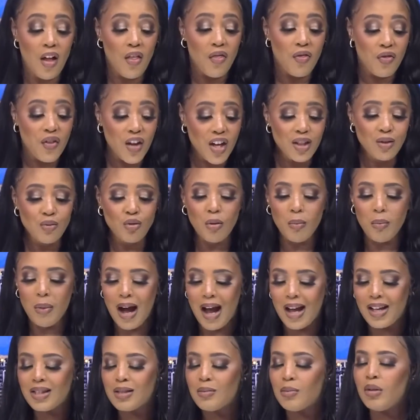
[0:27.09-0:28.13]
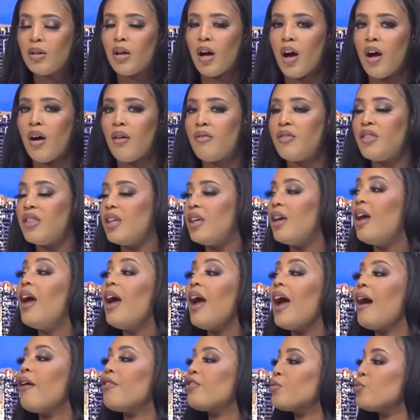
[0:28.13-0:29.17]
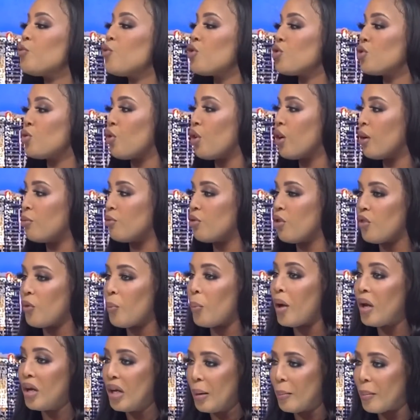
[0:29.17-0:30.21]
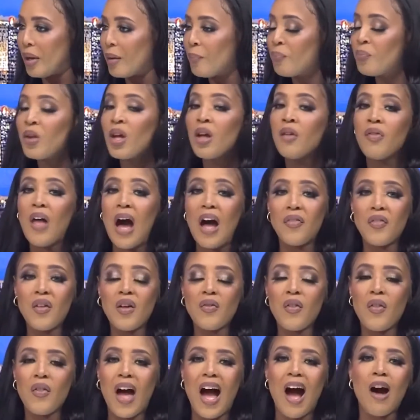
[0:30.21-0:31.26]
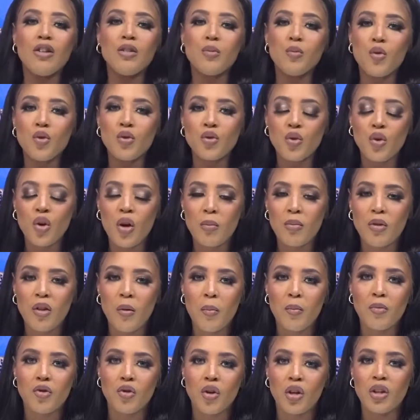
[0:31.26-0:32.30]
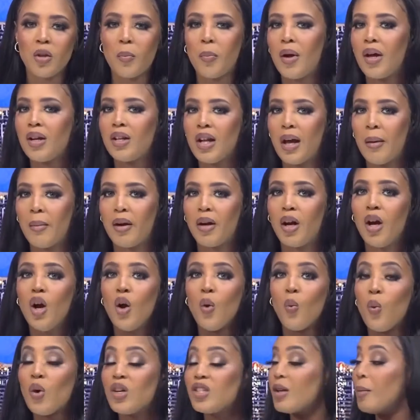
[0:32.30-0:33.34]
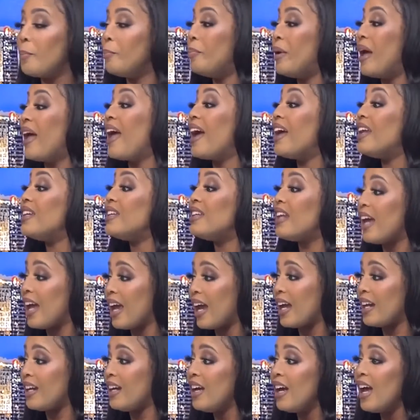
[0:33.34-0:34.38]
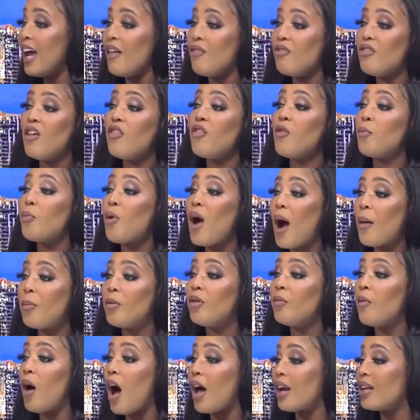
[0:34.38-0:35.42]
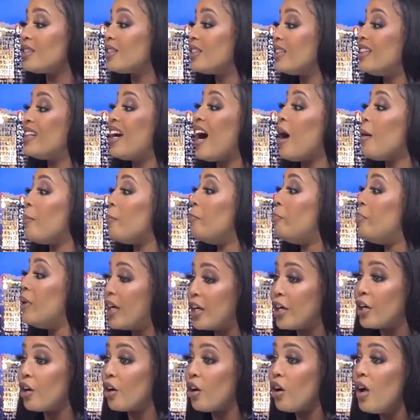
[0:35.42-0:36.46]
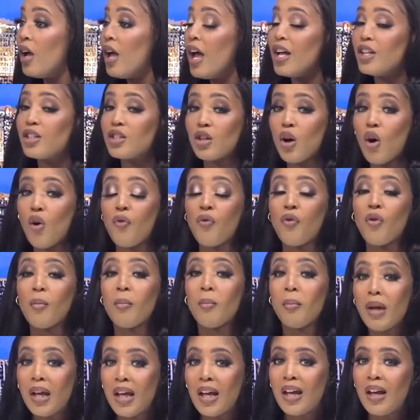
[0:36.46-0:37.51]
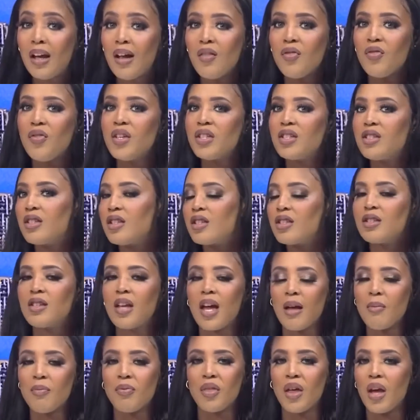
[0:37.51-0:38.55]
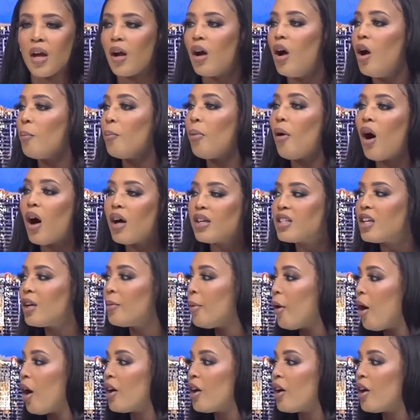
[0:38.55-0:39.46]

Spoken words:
This reminds me of the House moratorium during the pandemic. I think that the House moratorium during the pandemic was a Band-Aid, and then the problem honestly got bigger. And so for me, this is the same thing. Pausing.